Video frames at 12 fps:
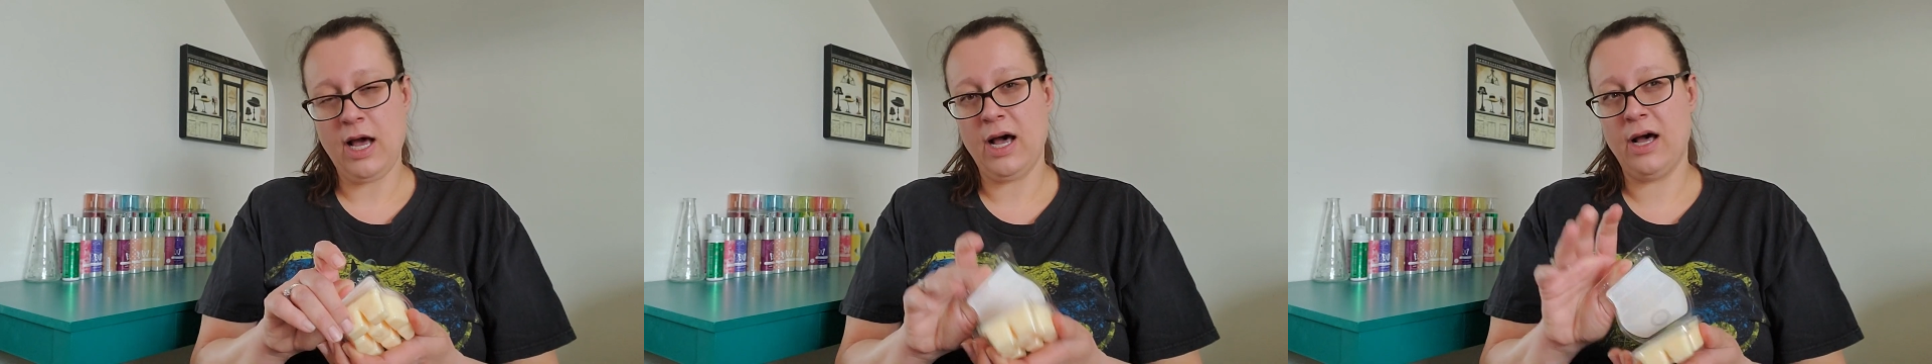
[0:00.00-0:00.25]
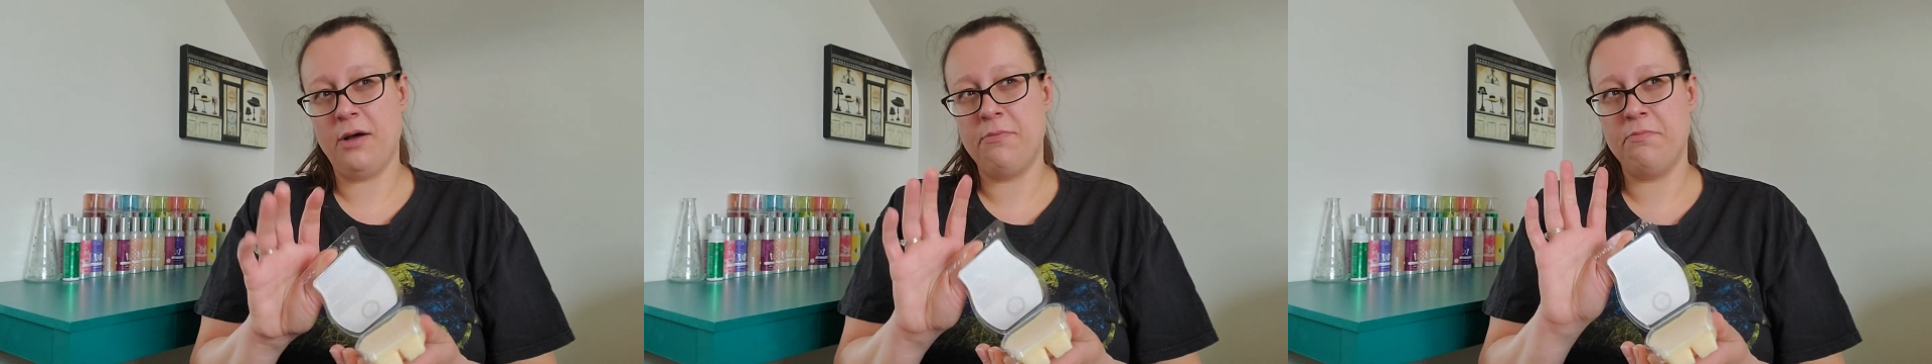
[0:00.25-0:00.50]

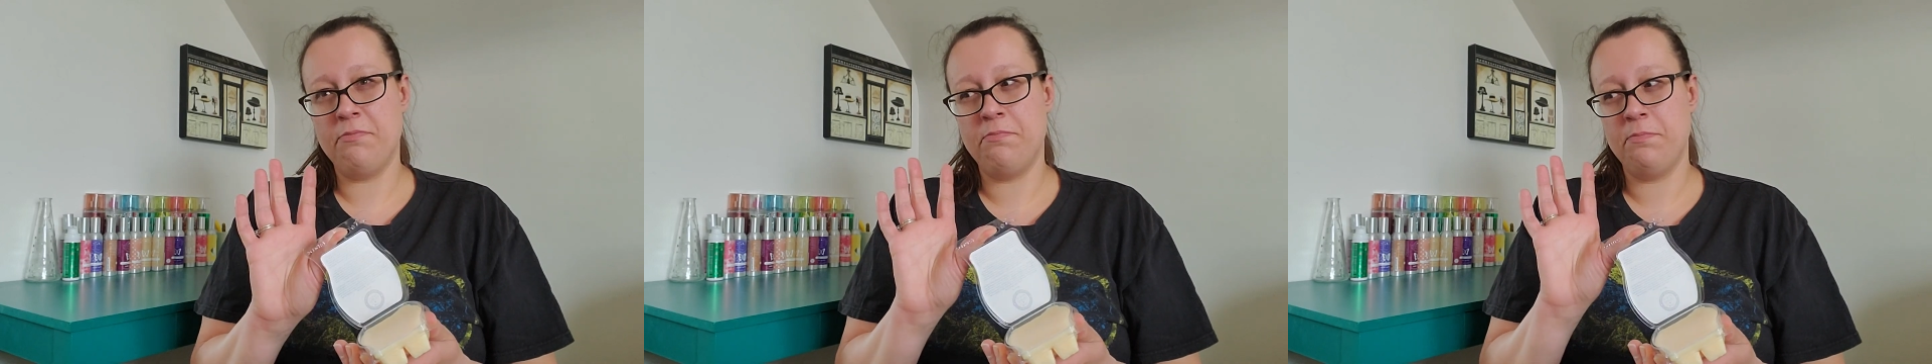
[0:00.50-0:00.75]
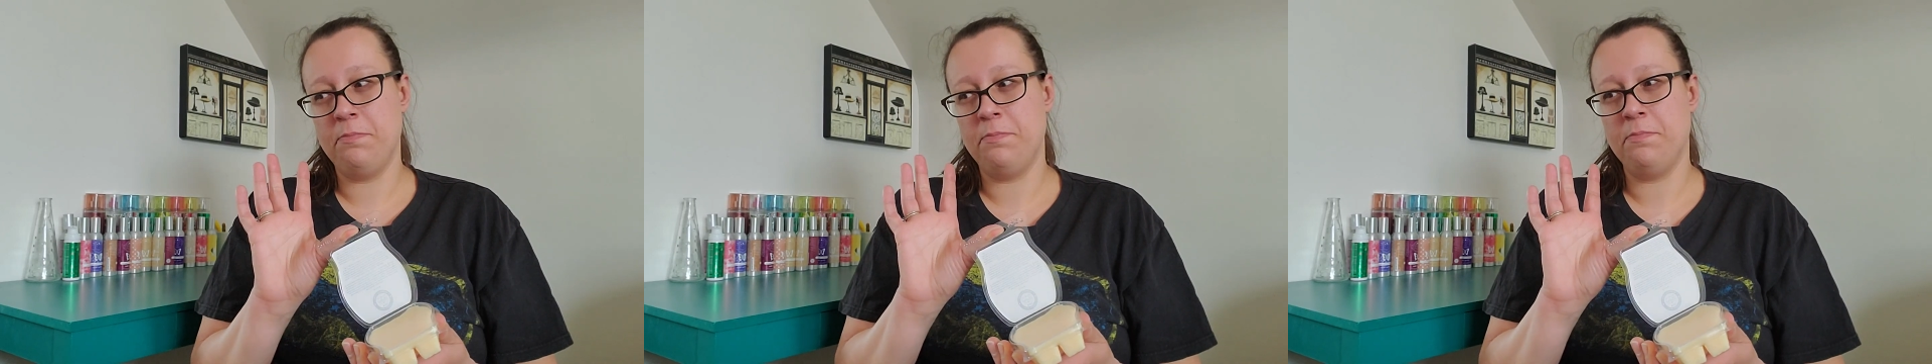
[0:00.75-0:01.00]

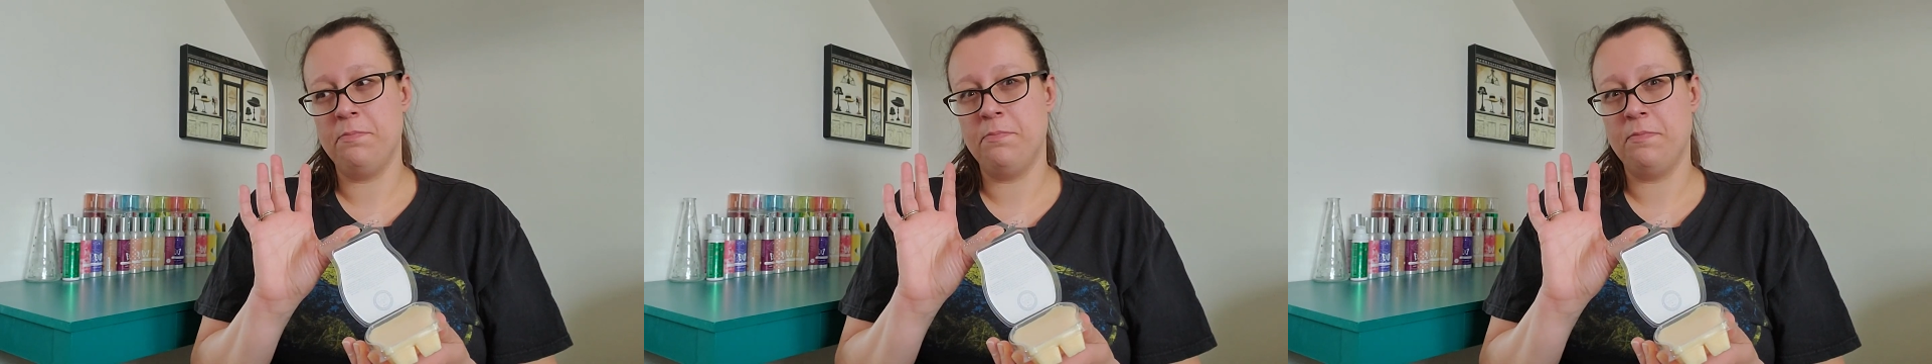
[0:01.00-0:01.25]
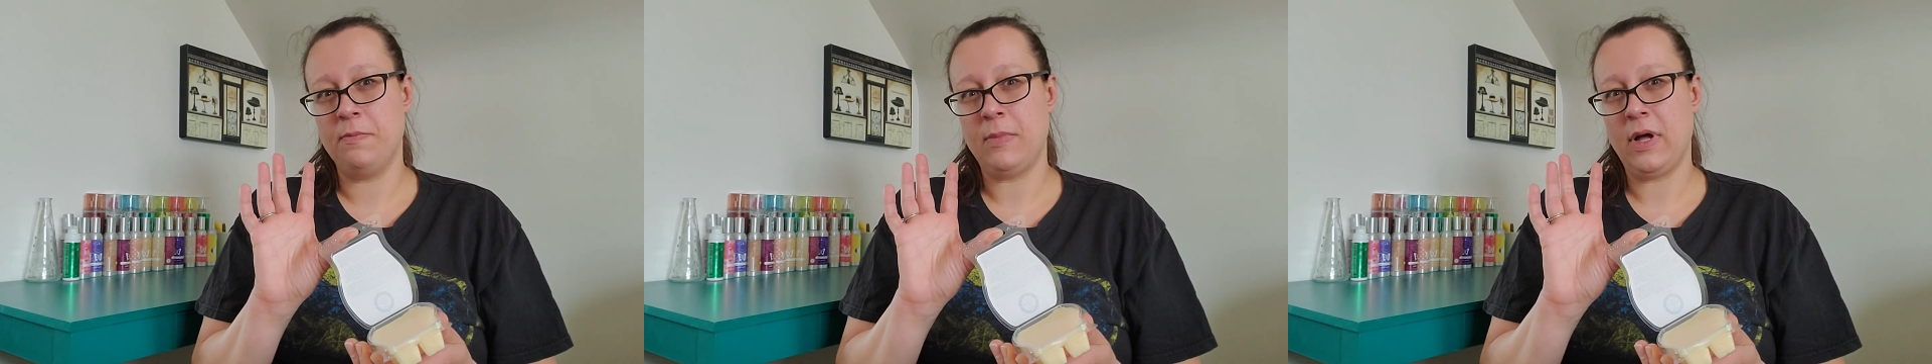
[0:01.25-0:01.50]
Um,
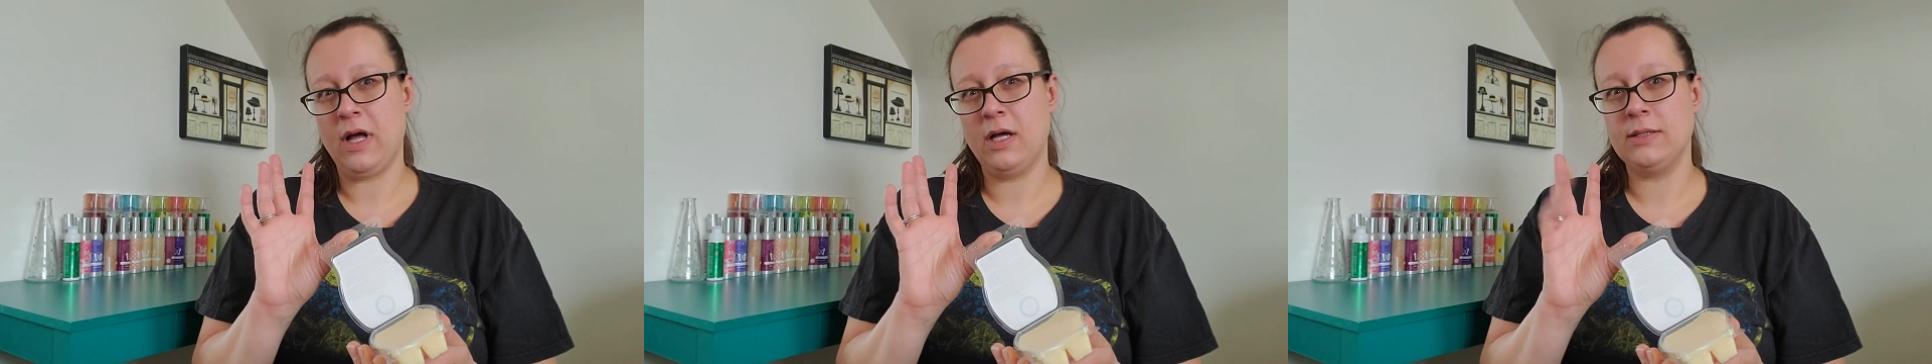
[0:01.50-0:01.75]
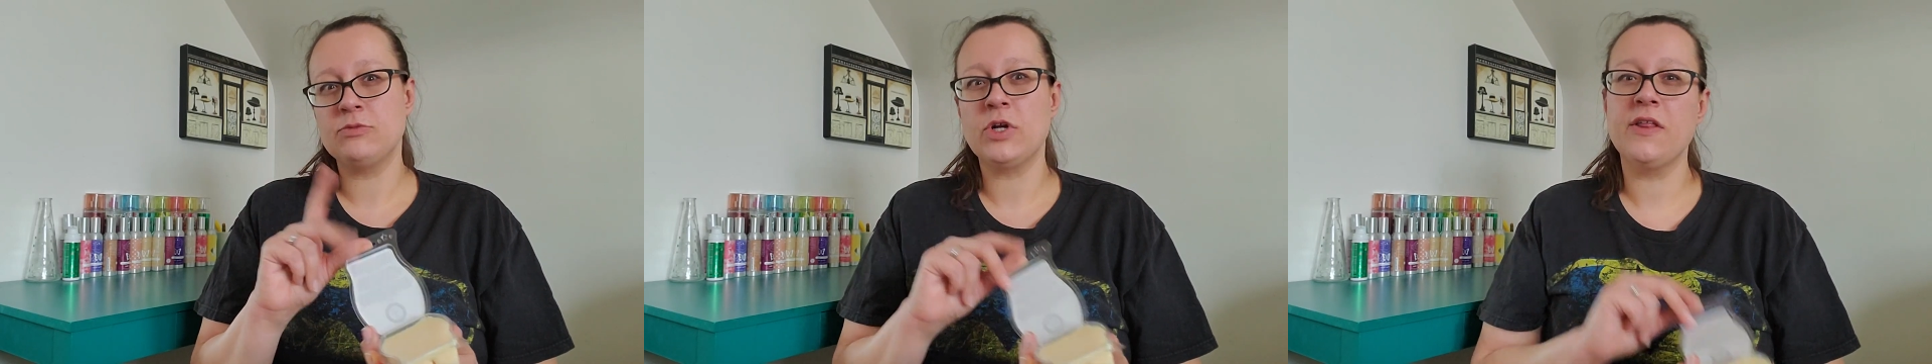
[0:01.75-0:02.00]

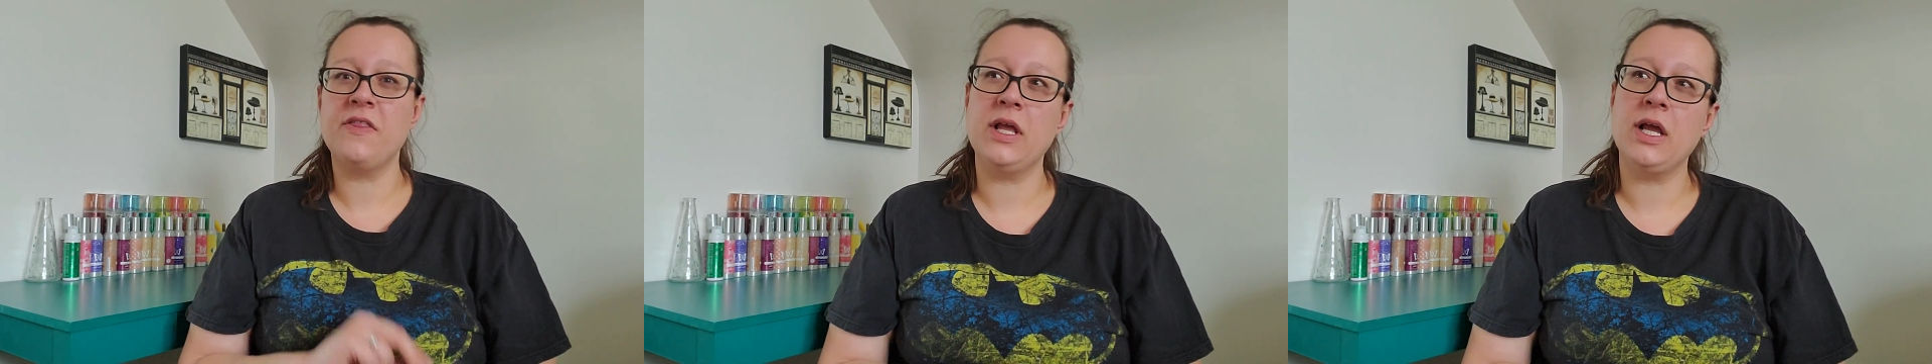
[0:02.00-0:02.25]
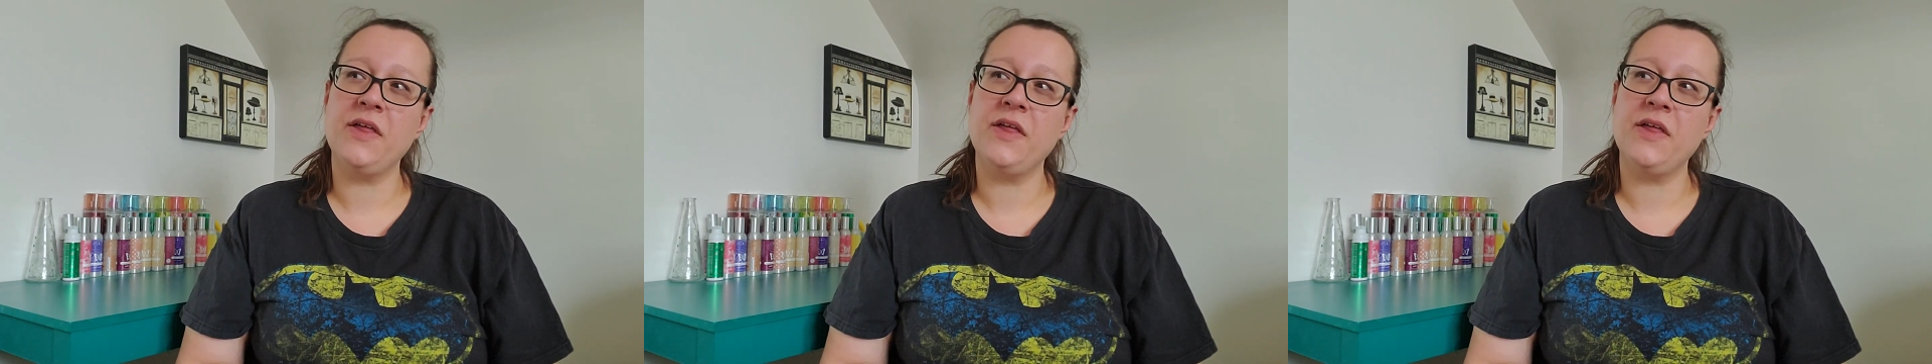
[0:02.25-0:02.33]
I'm trying to think.